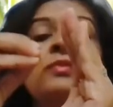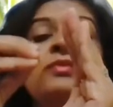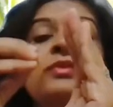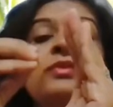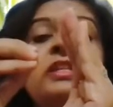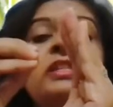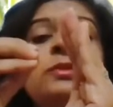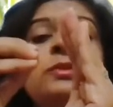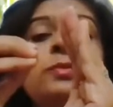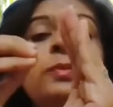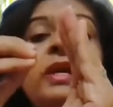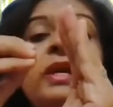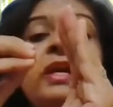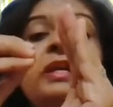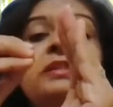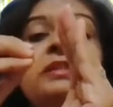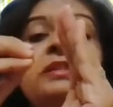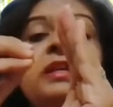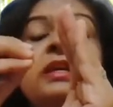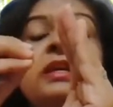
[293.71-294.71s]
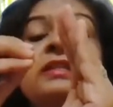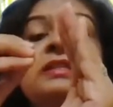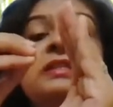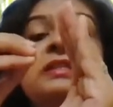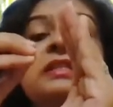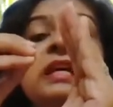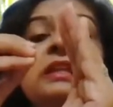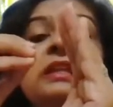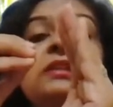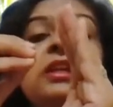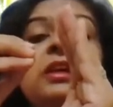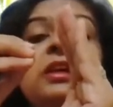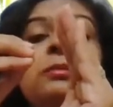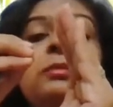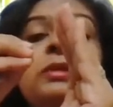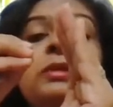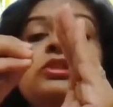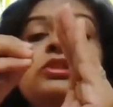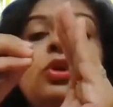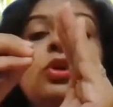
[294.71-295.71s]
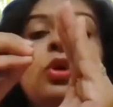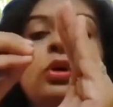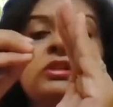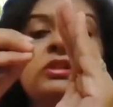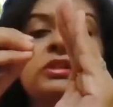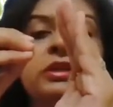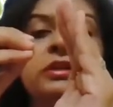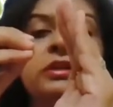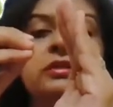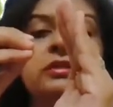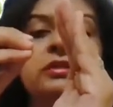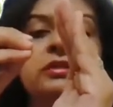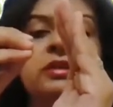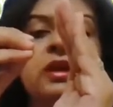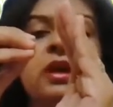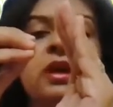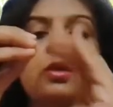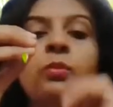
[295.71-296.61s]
This space is nothing but cortex,